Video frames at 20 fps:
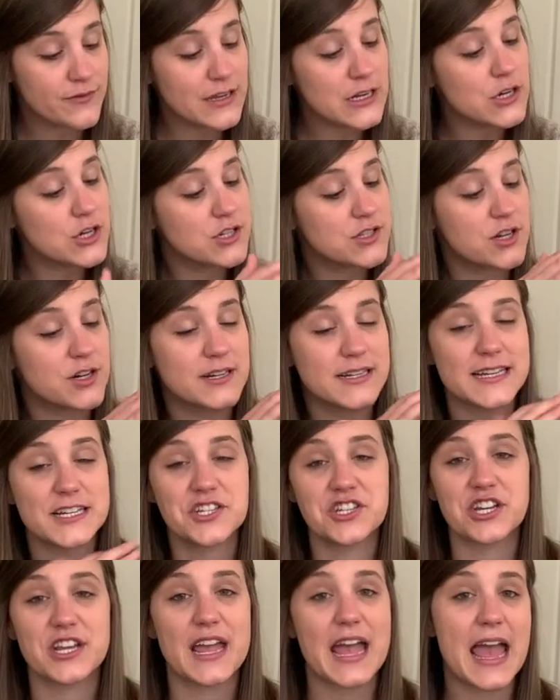fingers aren't
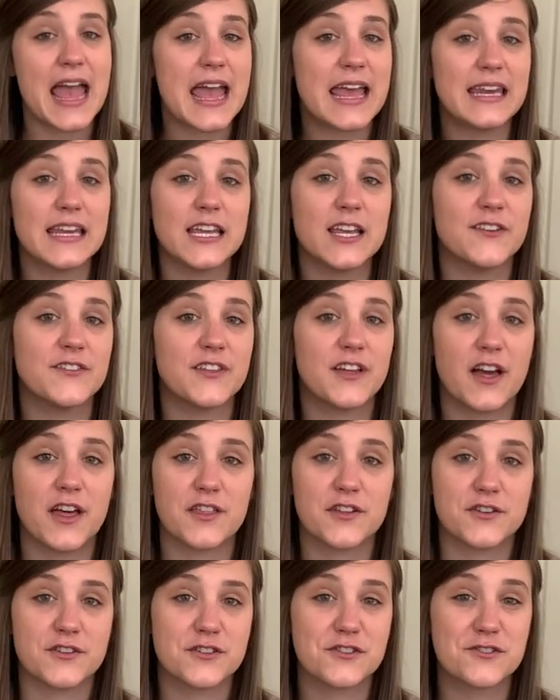touching any of the
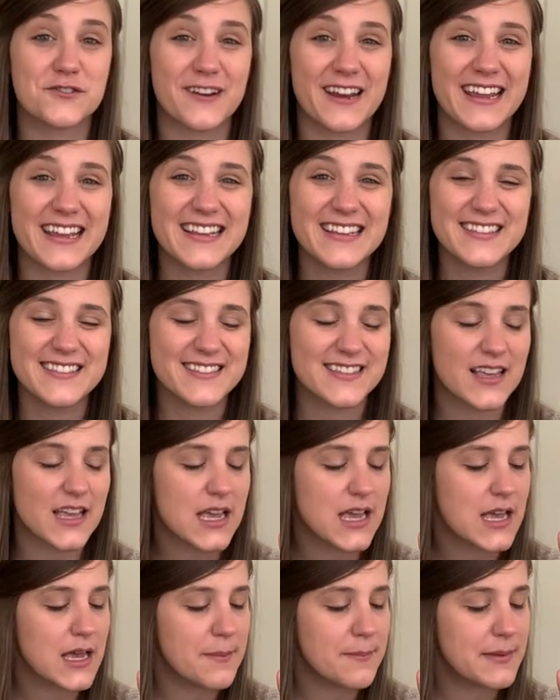other strings,
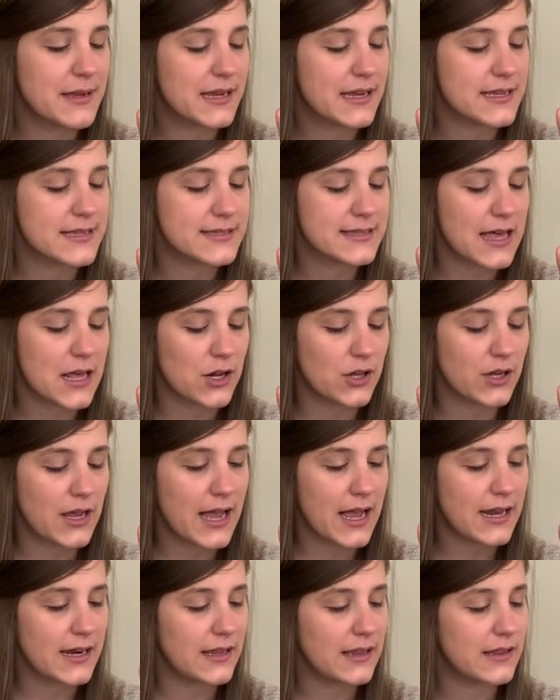because that'll
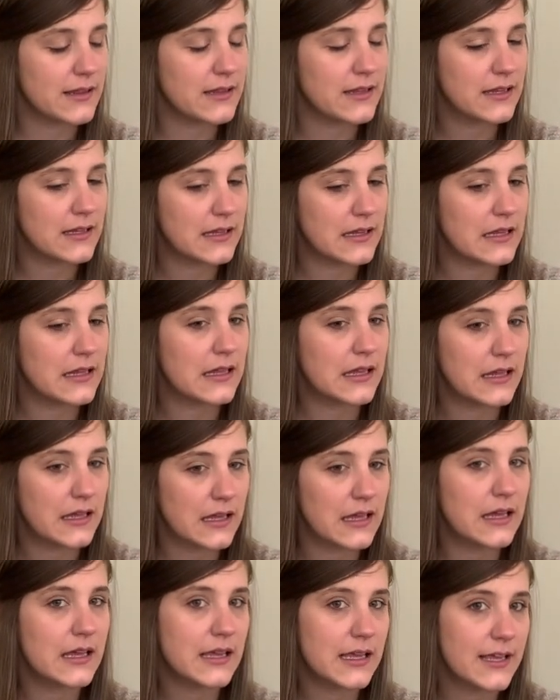kind of
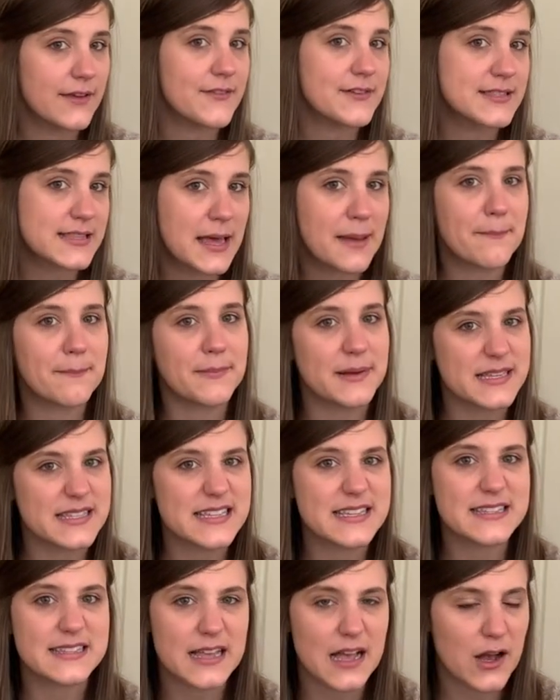give us that
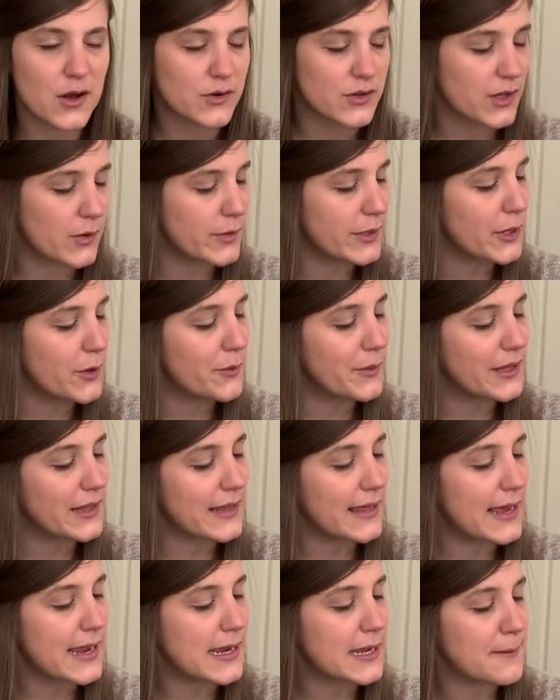buzzy sound that we don't really
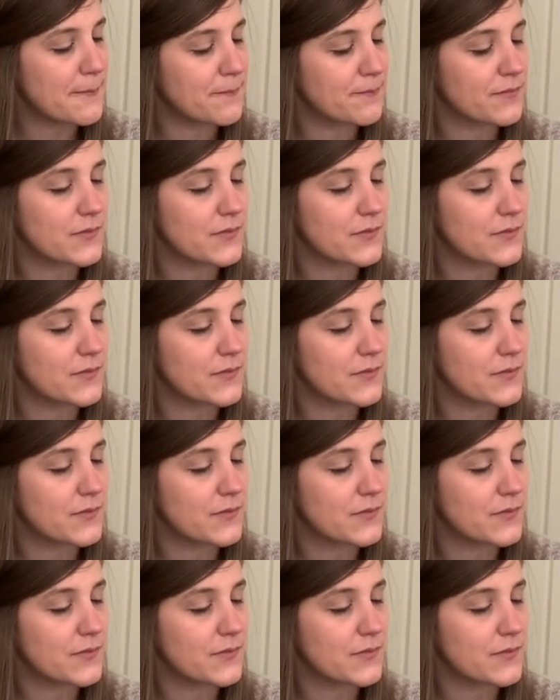like,